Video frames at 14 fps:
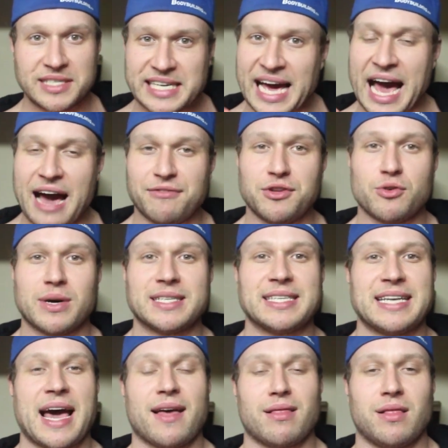to have you as
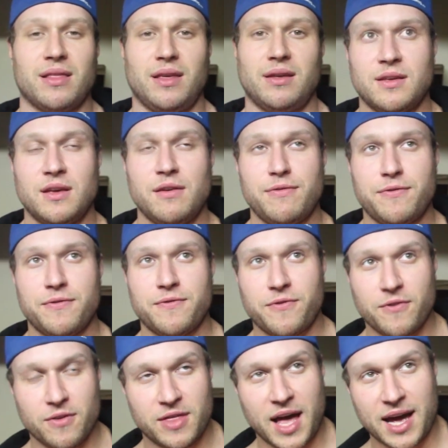an athlete?
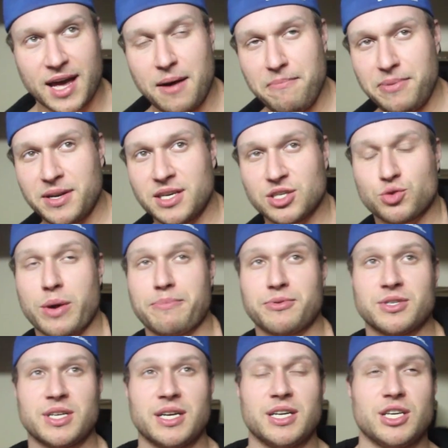If that company is
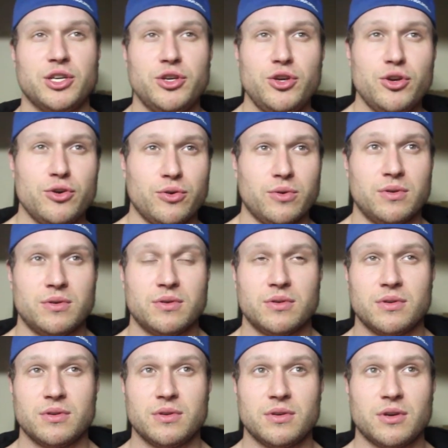representing you,
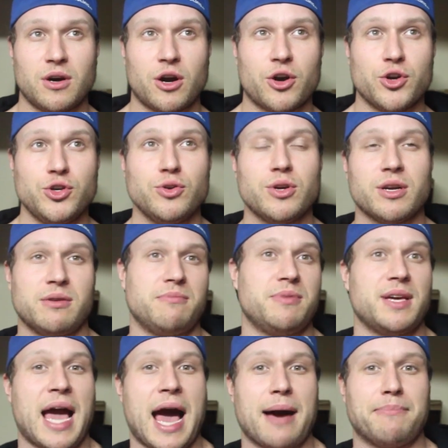are you going to
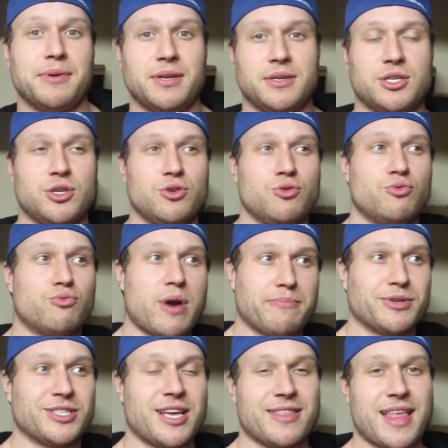be happy to
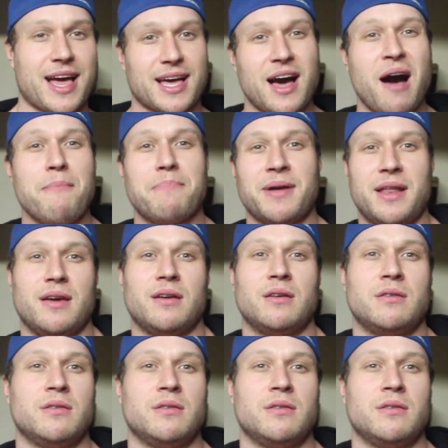represent that company?